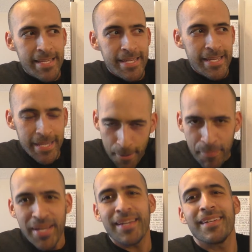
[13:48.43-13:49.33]
Yep,
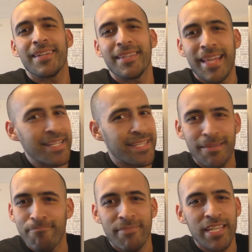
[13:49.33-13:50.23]
that's
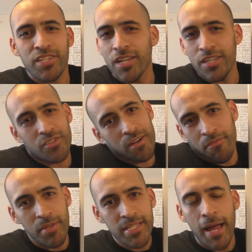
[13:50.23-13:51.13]
it. Gets cut straight
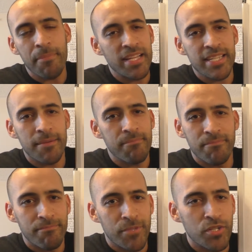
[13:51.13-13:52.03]
from the top. That's it.
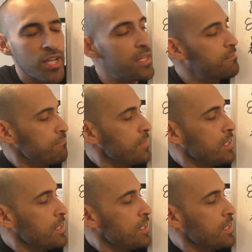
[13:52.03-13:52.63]
You're done.